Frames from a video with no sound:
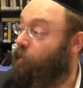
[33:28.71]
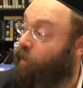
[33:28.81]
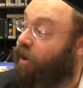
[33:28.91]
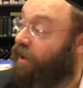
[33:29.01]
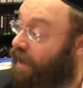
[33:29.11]

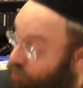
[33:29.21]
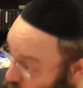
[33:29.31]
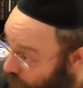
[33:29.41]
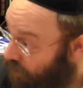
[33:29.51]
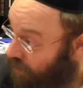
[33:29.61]
Parah
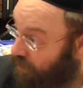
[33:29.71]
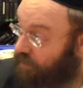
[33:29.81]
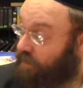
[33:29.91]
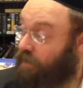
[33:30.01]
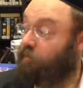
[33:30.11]
Adumah,
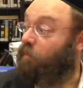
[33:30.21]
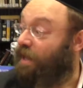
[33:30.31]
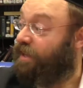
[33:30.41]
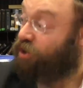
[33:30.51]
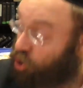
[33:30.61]

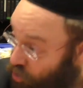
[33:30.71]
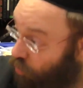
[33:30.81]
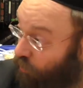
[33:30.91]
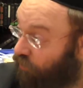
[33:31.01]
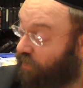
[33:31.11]

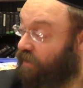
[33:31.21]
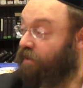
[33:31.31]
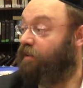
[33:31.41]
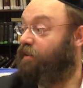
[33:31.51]
balechuvah.